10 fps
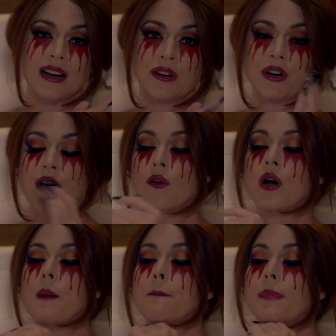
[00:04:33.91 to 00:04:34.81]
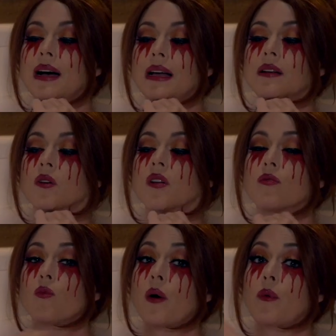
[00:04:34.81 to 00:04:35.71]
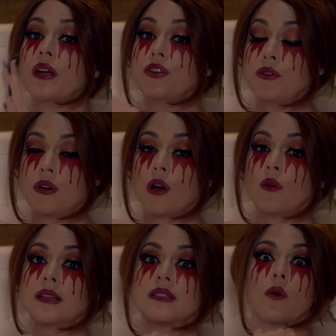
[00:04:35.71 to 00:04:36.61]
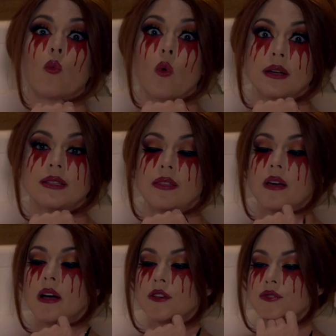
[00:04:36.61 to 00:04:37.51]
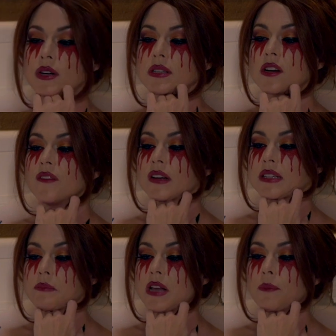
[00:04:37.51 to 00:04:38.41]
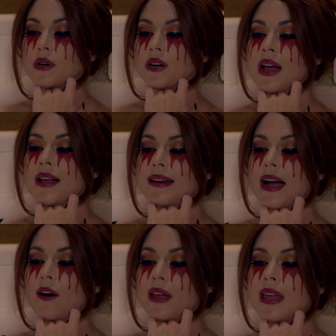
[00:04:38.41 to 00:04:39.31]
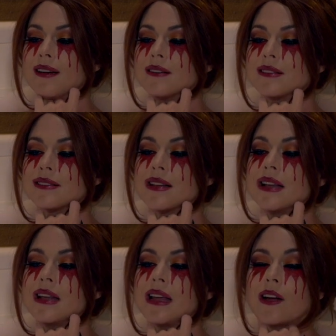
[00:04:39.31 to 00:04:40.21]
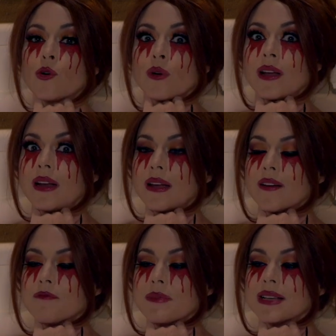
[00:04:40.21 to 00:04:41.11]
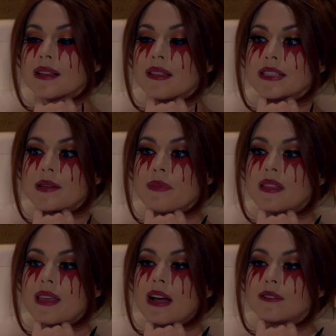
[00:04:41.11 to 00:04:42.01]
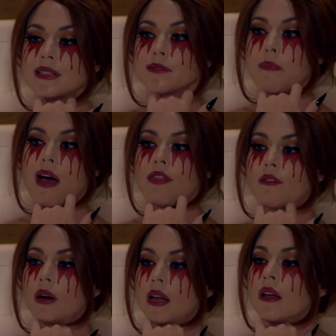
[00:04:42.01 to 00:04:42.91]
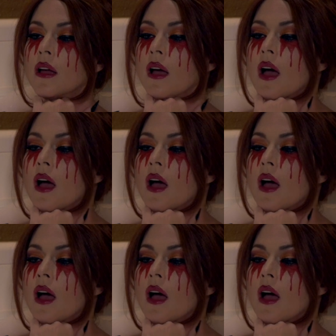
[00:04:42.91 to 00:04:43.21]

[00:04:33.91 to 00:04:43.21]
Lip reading: I don't know. But what we do know is it was in the hundreds, her victim number. Now, here is the nitty gritty of Miss Elizabeth, Countess Báthory.